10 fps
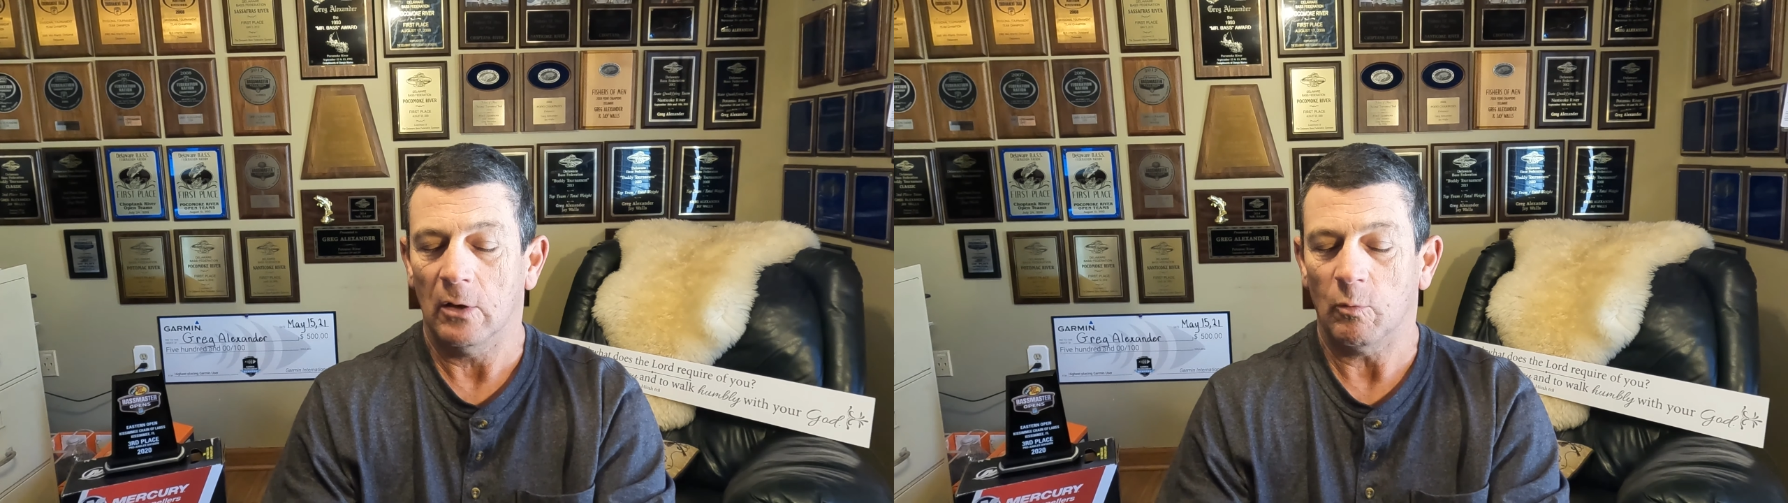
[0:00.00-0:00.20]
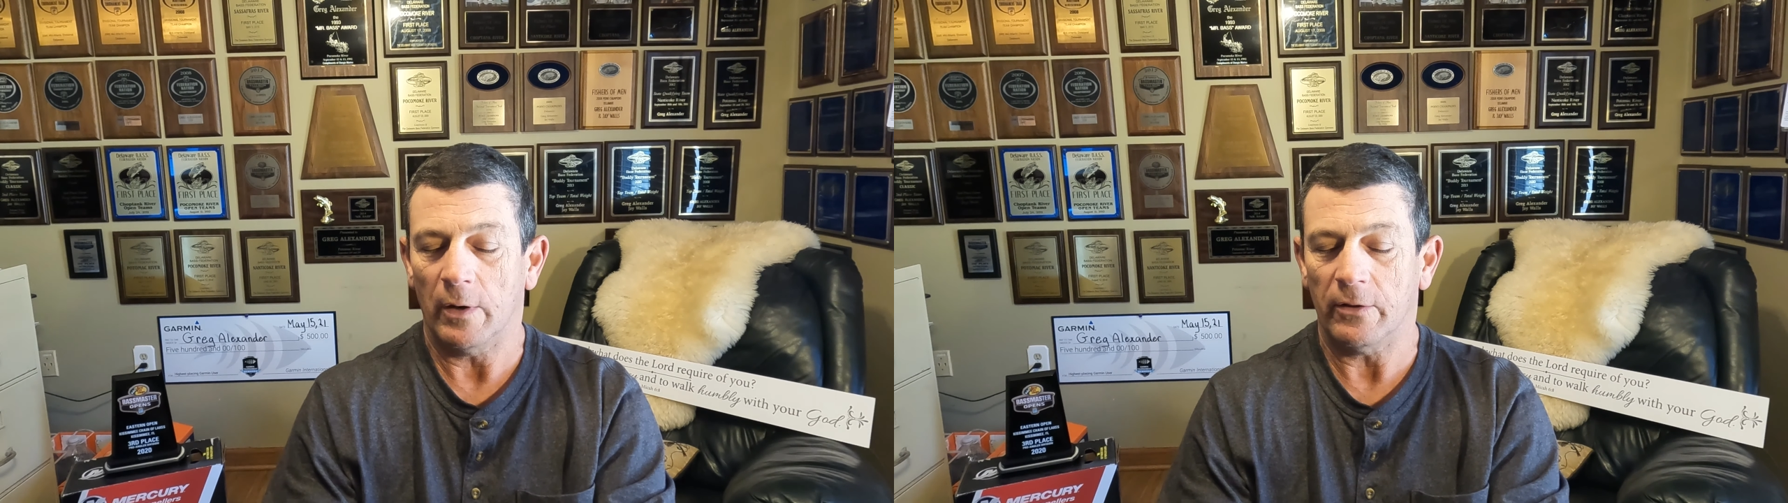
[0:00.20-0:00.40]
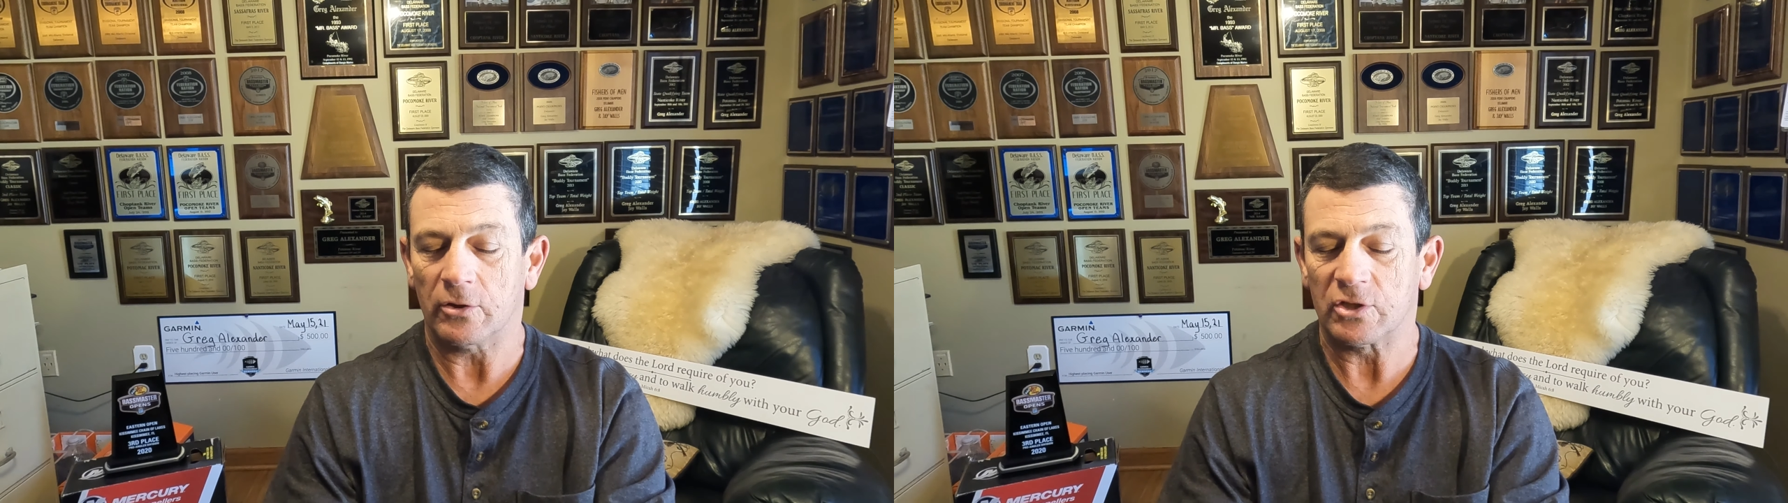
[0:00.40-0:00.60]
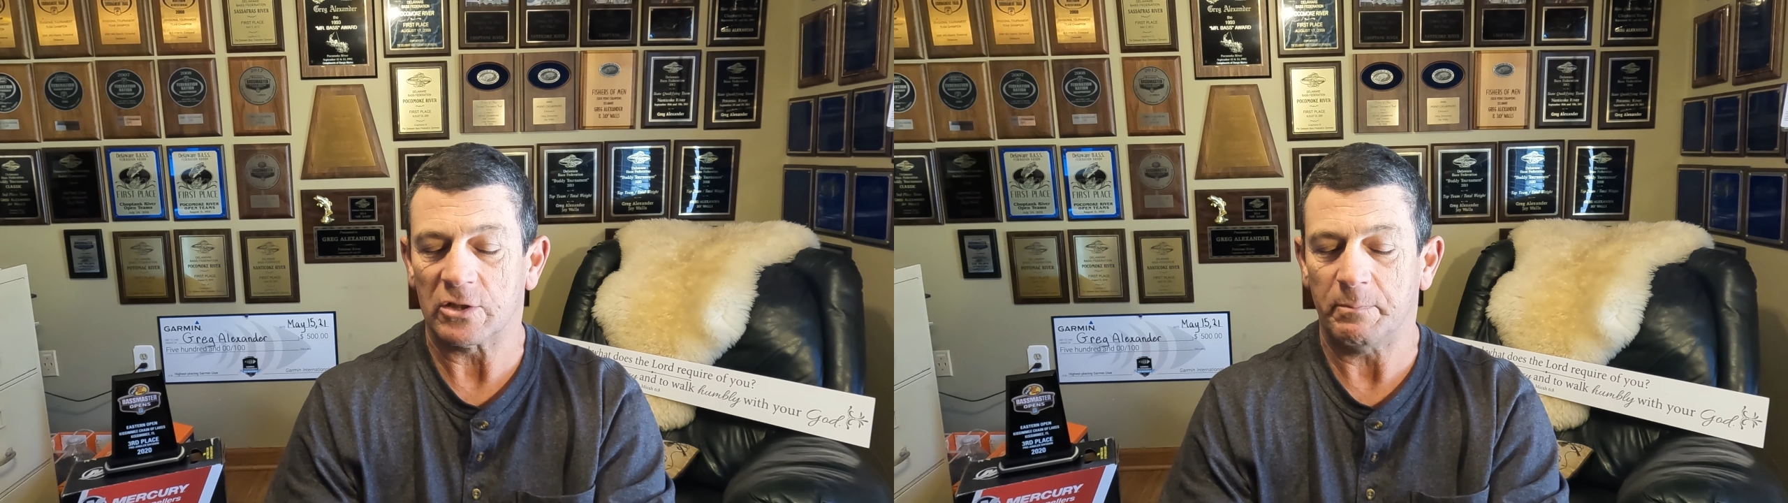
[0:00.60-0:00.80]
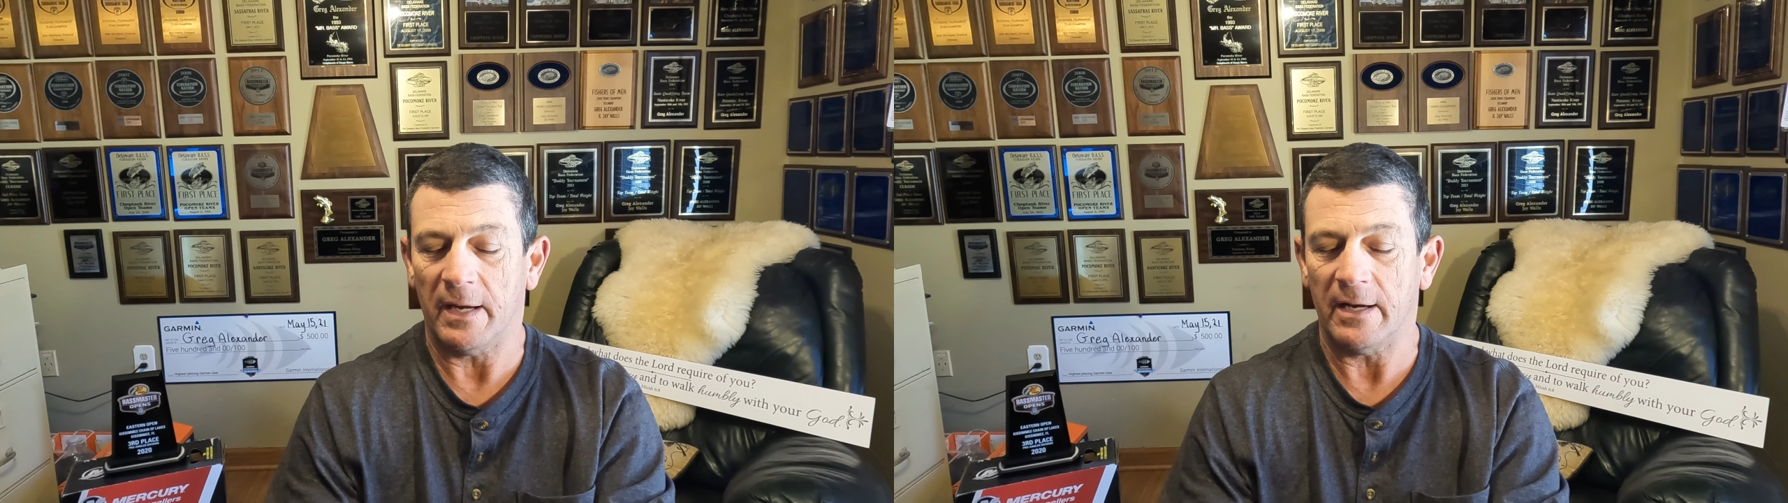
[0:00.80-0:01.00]
when they're
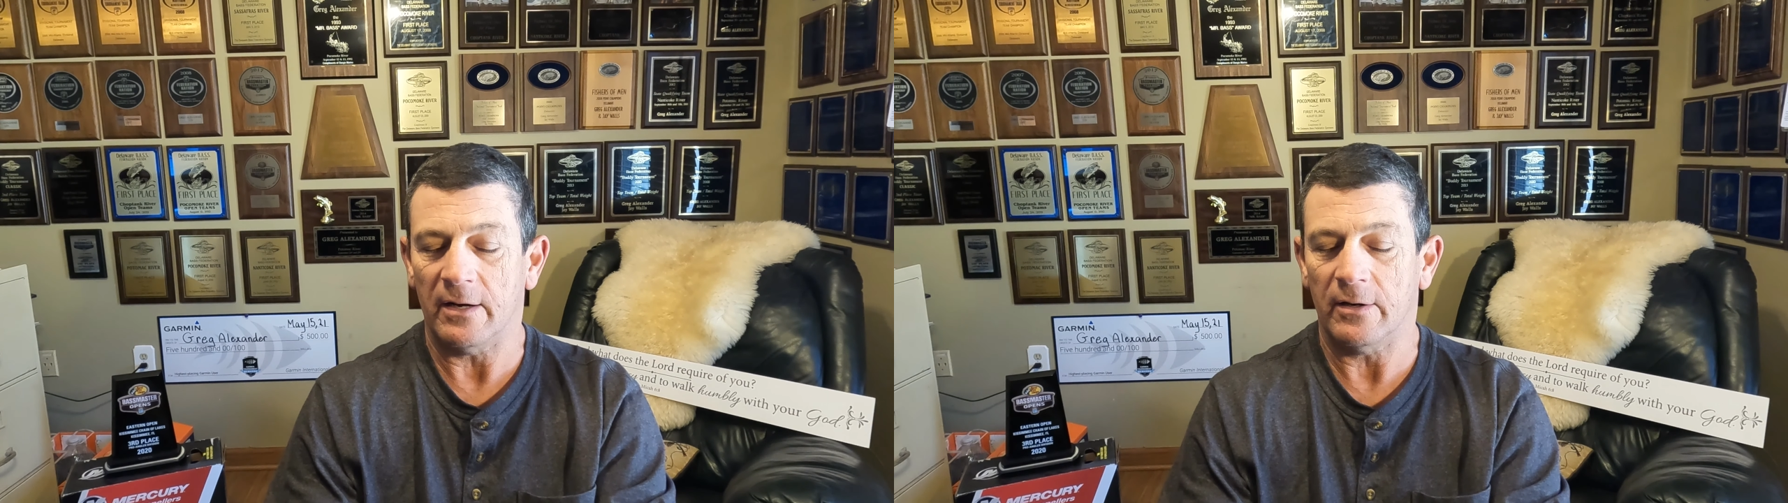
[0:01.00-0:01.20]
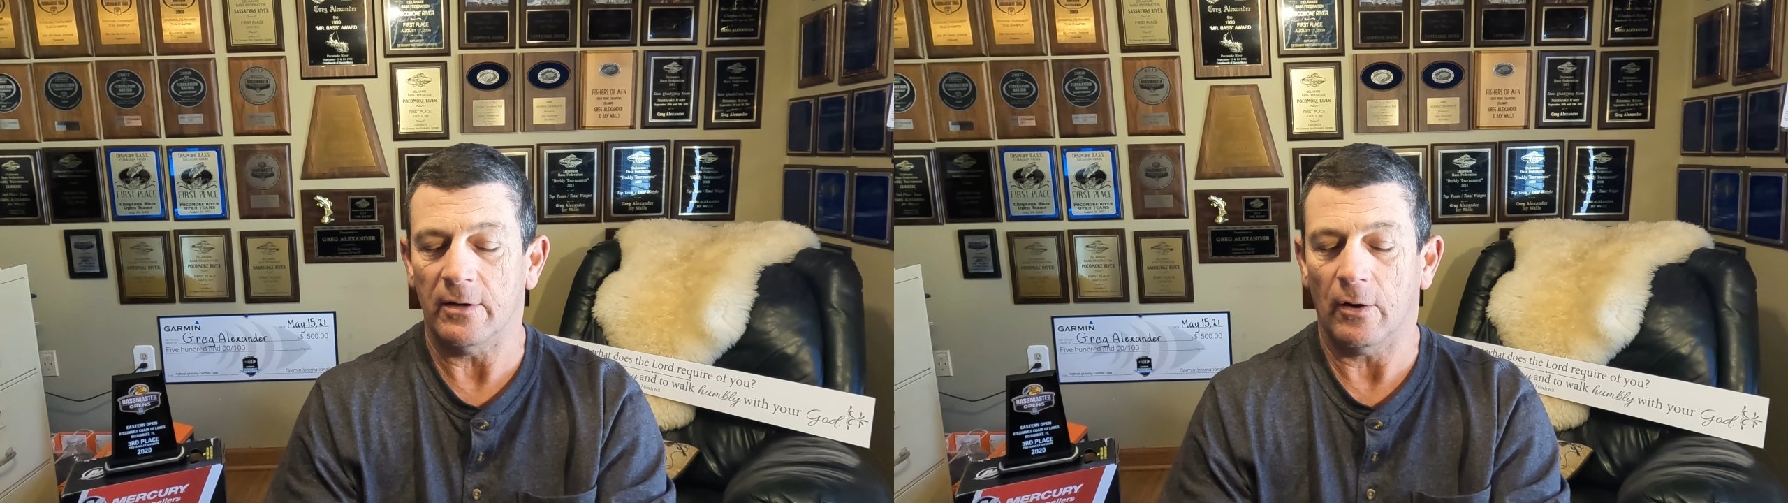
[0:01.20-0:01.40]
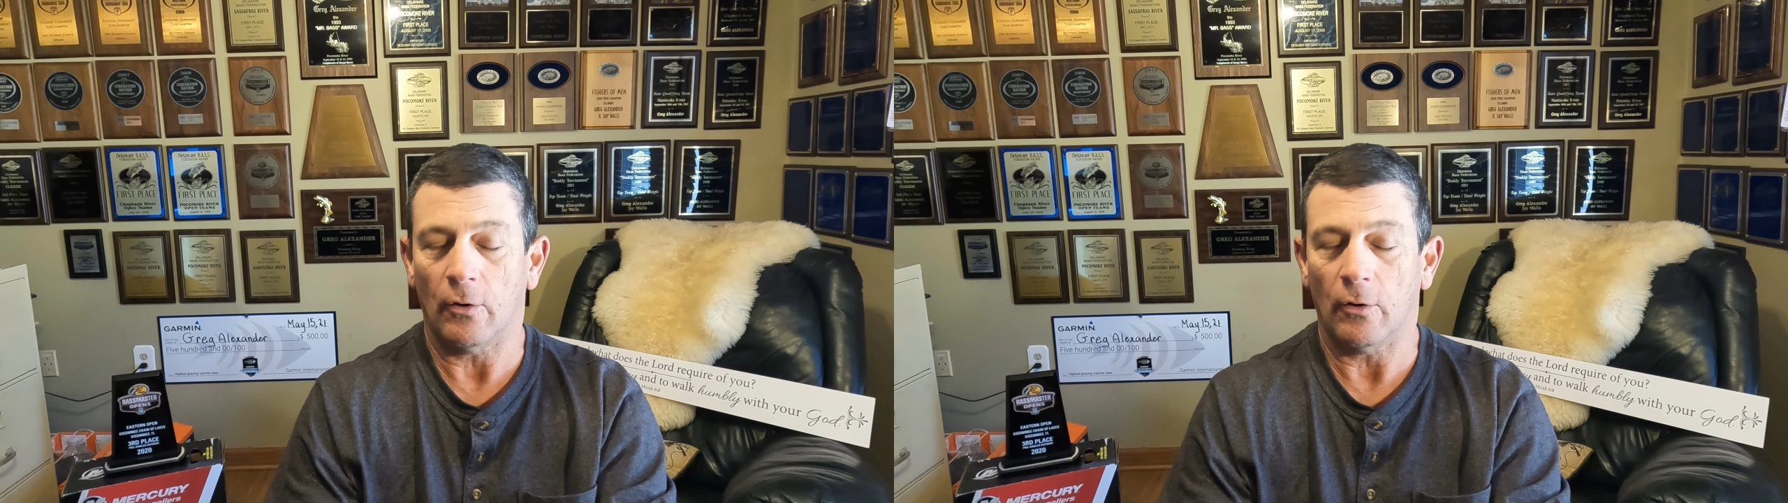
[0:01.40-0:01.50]
suspended,